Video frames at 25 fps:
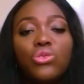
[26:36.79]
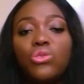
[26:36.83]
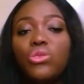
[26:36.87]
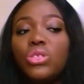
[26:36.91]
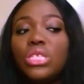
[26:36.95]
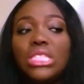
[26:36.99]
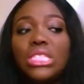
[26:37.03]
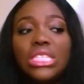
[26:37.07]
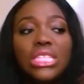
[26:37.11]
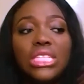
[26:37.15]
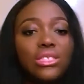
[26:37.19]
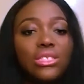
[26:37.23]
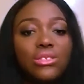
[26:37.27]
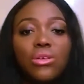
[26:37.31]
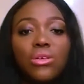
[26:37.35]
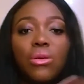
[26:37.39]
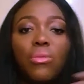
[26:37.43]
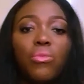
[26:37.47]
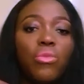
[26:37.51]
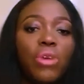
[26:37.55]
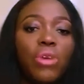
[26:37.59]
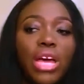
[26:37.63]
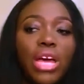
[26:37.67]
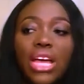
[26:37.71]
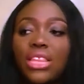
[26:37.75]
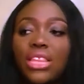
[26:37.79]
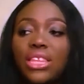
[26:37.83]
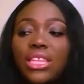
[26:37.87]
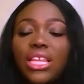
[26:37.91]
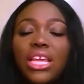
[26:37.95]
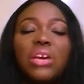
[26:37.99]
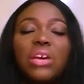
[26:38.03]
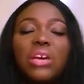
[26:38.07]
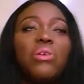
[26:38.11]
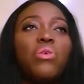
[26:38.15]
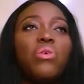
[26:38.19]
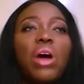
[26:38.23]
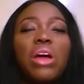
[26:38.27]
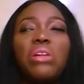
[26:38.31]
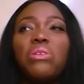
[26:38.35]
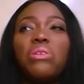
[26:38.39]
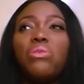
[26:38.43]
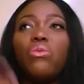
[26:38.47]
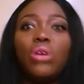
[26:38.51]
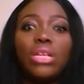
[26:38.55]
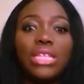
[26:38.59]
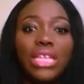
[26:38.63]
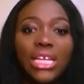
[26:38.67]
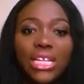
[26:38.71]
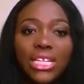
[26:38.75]
Don't sit somewhere and think, oh, I know
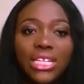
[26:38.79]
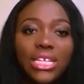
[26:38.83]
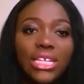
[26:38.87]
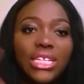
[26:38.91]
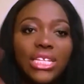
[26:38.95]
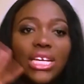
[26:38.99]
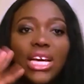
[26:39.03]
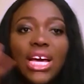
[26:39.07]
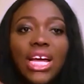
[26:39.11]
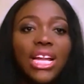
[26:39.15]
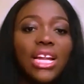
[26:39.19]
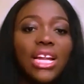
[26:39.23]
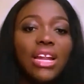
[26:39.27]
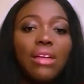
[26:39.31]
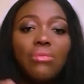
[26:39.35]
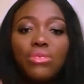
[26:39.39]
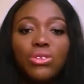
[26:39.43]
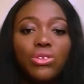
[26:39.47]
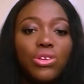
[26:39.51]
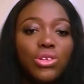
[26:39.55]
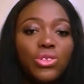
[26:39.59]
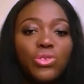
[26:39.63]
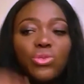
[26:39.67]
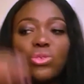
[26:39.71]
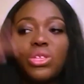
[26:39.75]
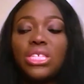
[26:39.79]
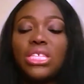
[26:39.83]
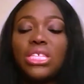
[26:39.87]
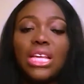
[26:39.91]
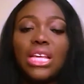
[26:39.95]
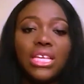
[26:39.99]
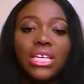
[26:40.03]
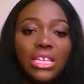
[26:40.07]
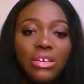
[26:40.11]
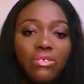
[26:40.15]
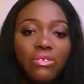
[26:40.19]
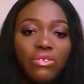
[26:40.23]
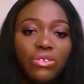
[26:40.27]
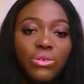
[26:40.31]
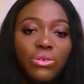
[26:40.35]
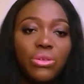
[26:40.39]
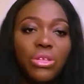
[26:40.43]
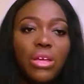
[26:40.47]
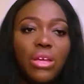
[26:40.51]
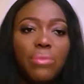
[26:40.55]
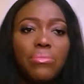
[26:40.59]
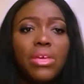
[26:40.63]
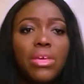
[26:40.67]
what they need, let me just do this and give it to them.